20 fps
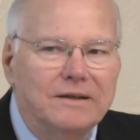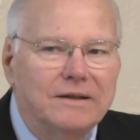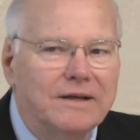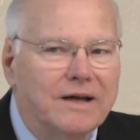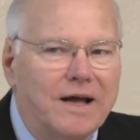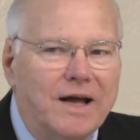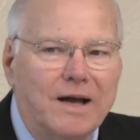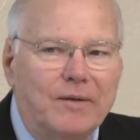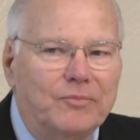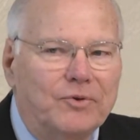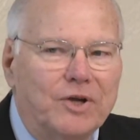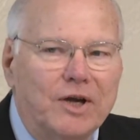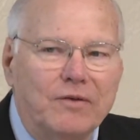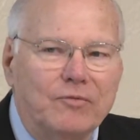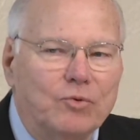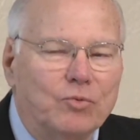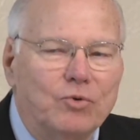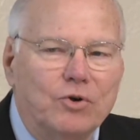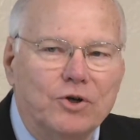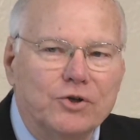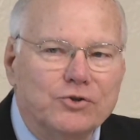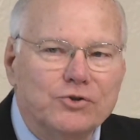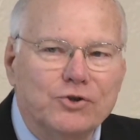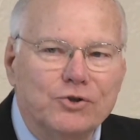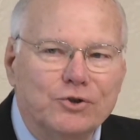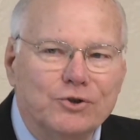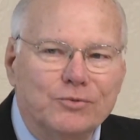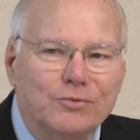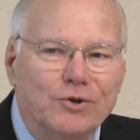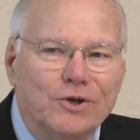I never was
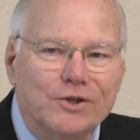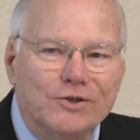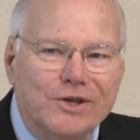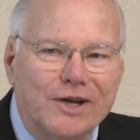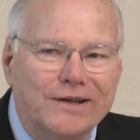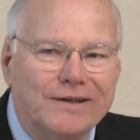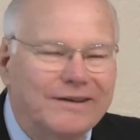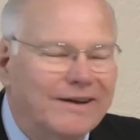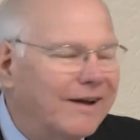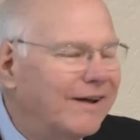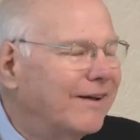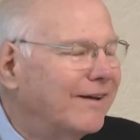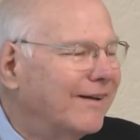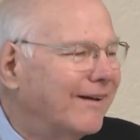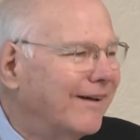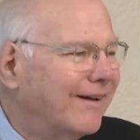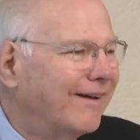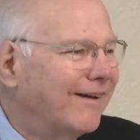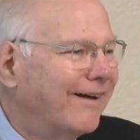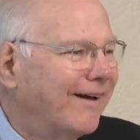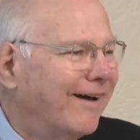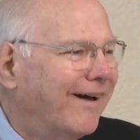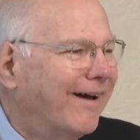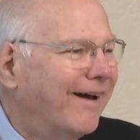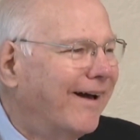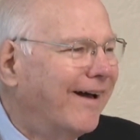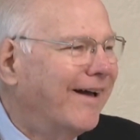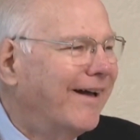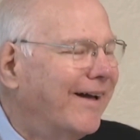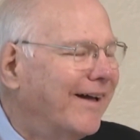good, was I?
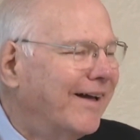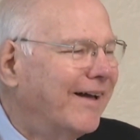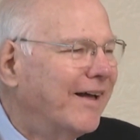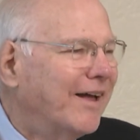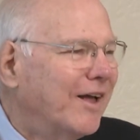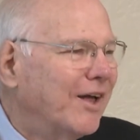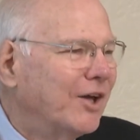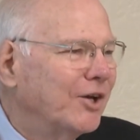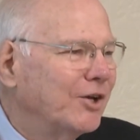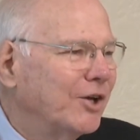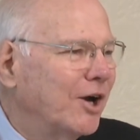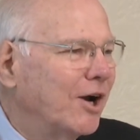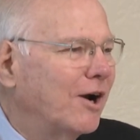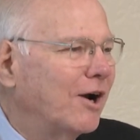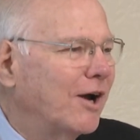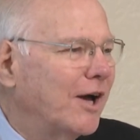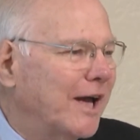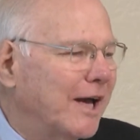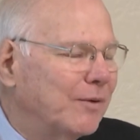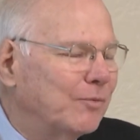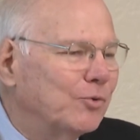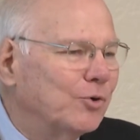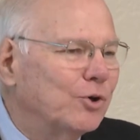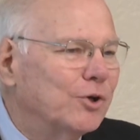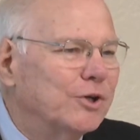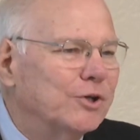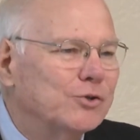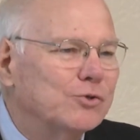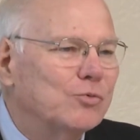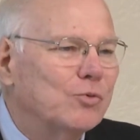Kara
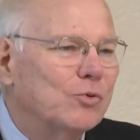Atwood has